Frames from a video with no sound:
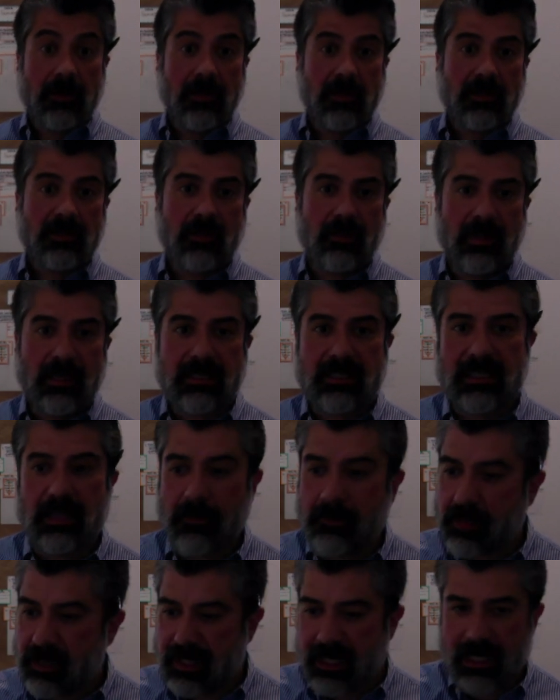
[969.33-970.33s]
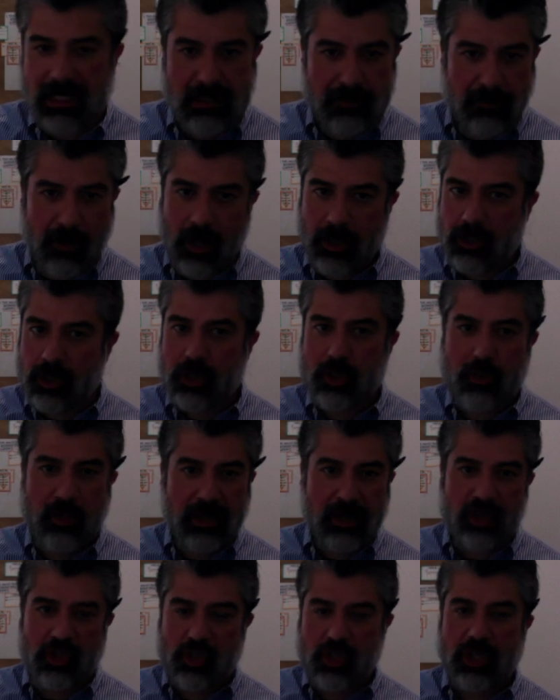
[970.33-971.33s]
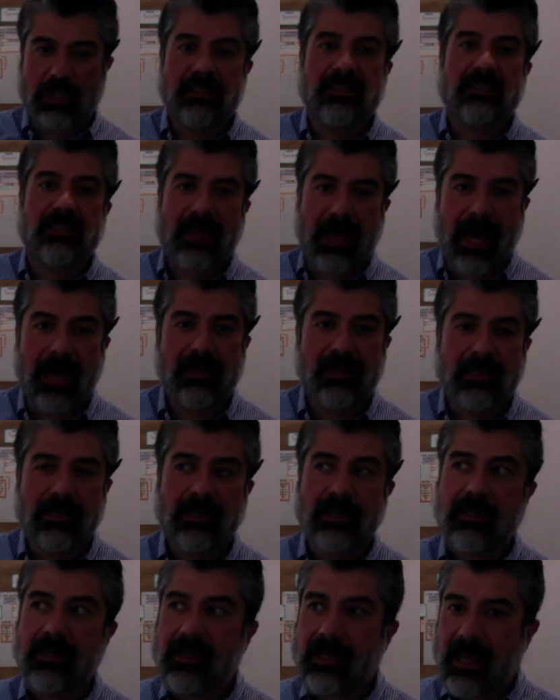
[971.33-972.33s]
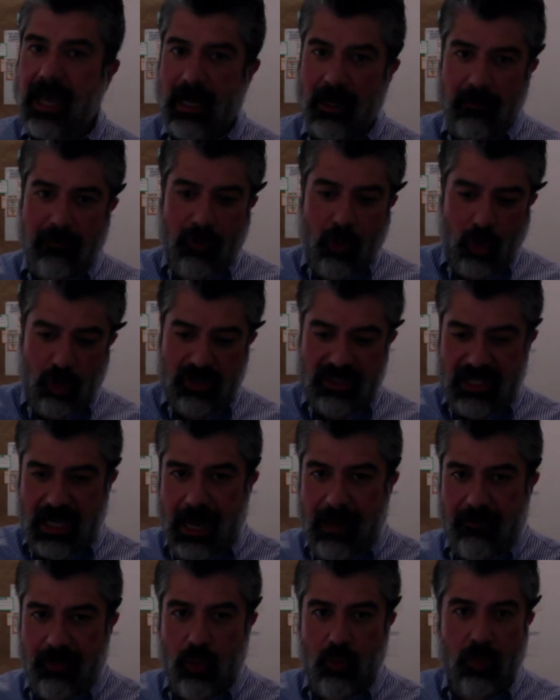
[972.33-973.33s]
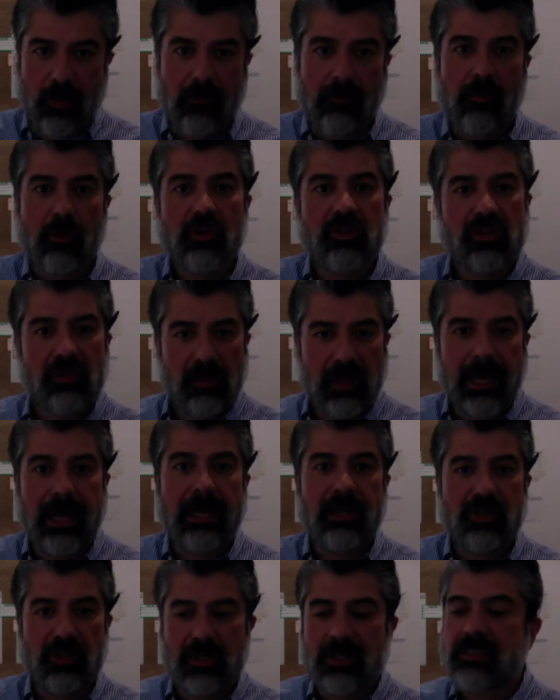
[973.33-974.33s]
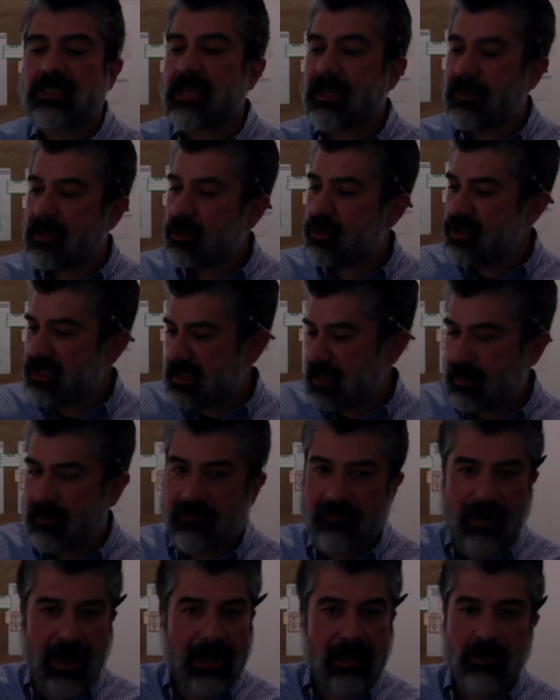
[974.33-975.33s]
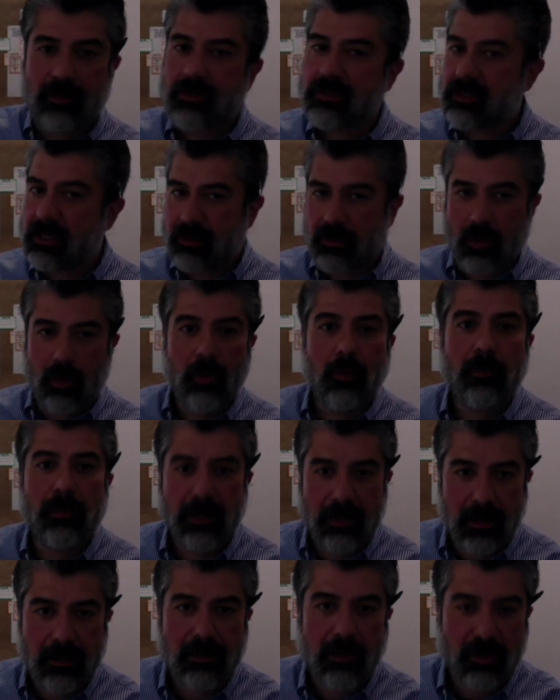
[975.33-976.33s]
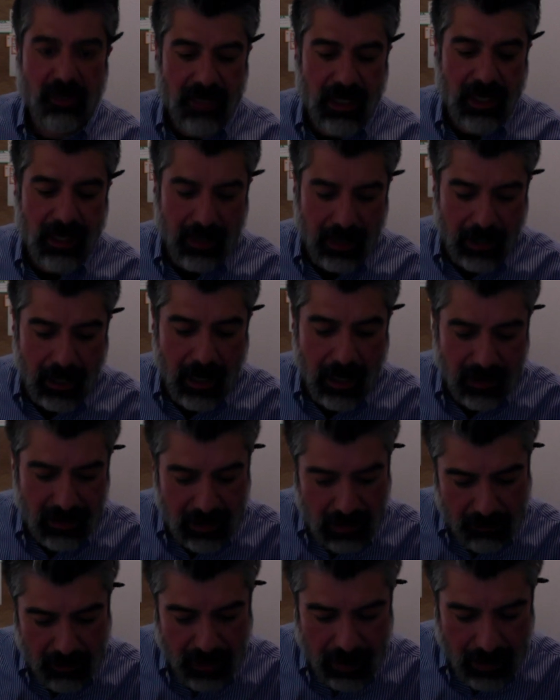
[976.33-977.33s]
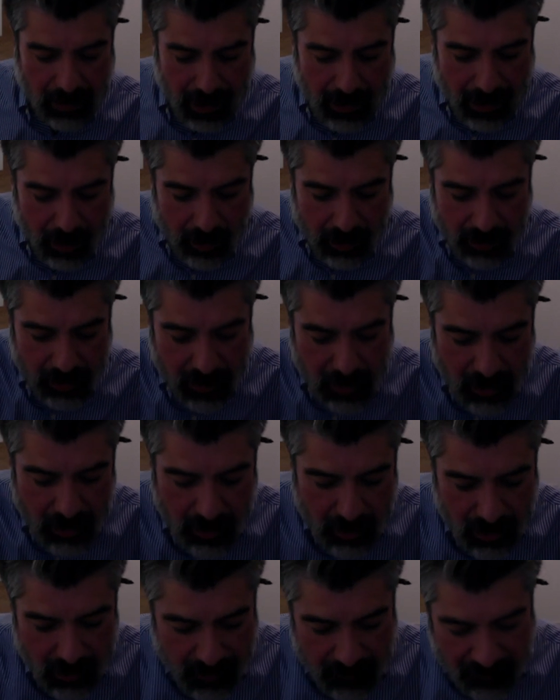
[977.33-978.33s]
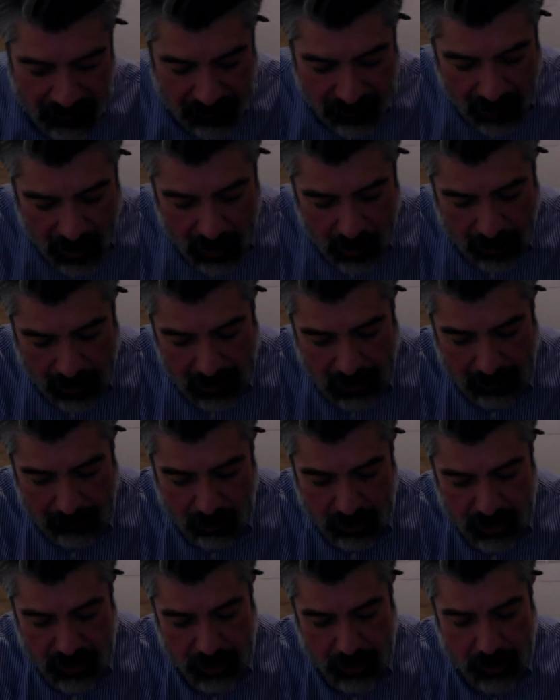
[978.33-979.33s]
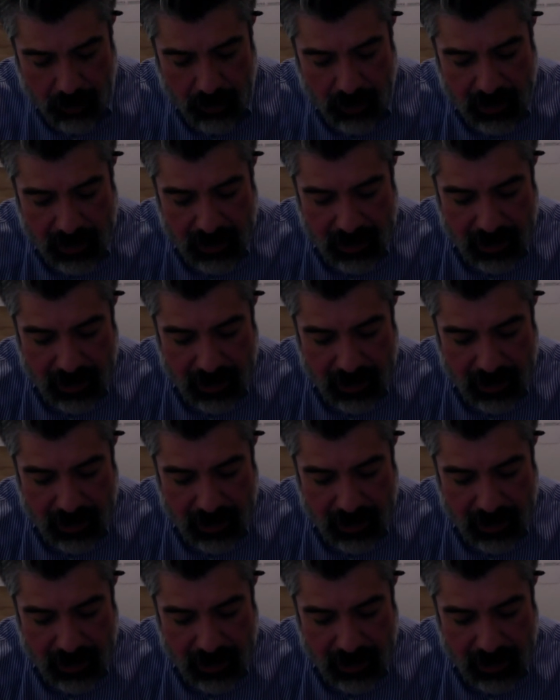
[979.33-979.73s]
so that somebody is monitoring just that. And of course, they have the reversal agents and their set of vitals and the whole bit that they're taking an, keeping an eye on. Look at level two